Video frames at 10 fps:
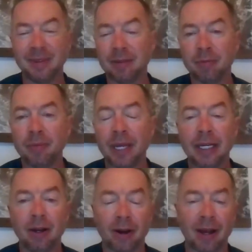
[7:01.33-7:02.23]

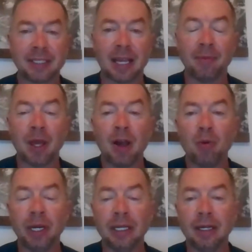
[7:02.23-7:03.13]
Many don't have SEP,
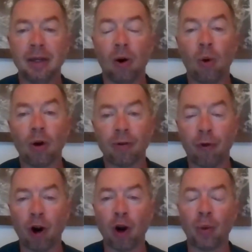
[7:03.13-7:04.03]
but or
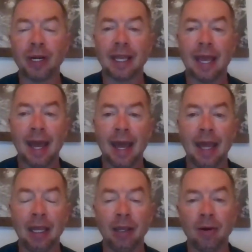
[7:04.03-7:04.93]

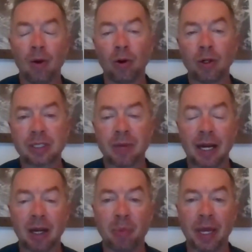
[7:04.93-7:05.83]
401k or some
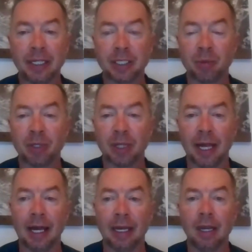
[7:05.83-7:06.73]
kind of pension
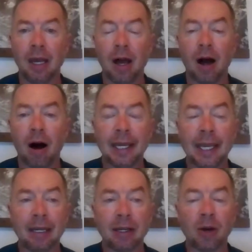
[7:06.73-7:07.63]
plan.
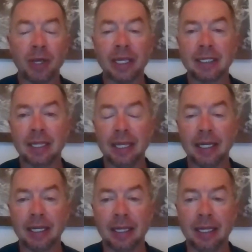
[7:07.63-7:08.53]
Again, going into the
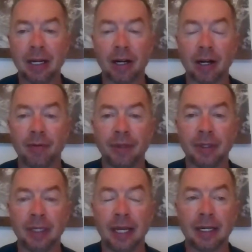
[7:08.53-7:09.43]
end of the year, if
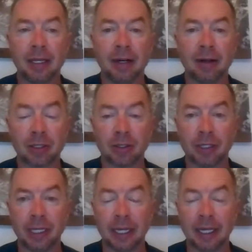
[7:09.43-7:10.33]
the end of the year is
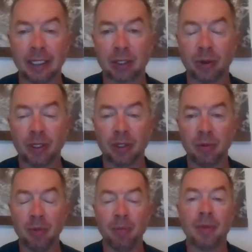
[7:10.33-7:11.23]
looking like it's going to
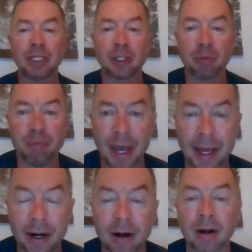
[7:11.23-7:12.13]
be much
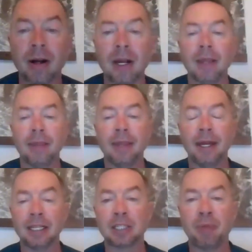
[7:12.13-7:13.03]
better than
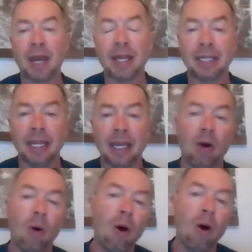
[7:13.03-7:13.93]
expected,
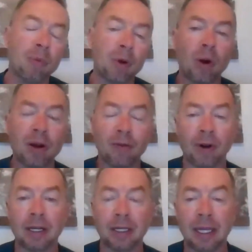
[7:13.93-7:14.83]
or quite
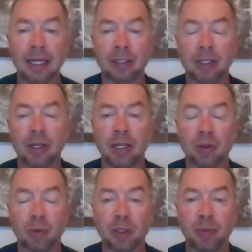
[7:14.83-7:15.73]
frankly, as good
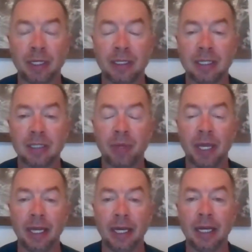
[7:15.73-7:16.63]
as what's been
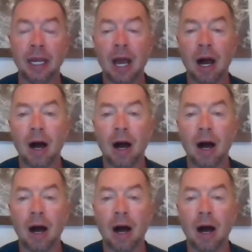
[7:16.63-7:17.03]
anticipated,